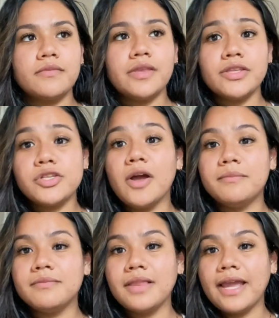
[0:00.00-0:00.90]
So
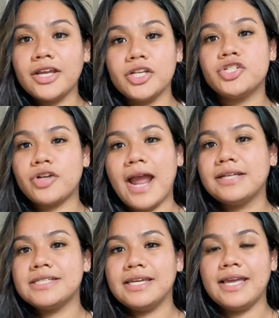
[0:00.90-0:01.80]
I'm like
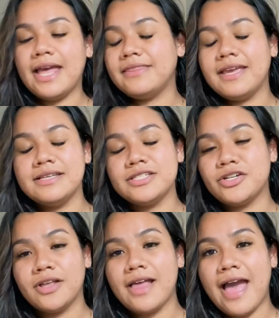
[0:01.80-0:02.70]
contracting and they
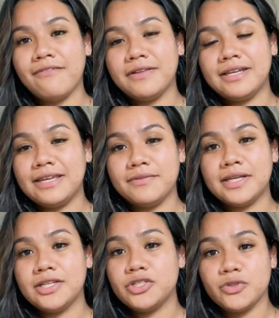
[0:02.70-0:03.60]
still haven't even
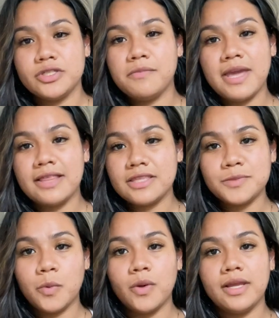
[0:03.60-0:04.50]
induced me at this
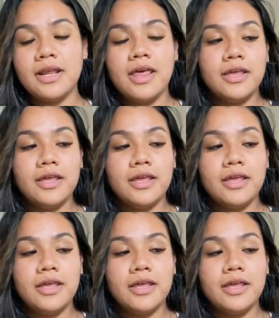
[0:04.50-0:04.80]
point.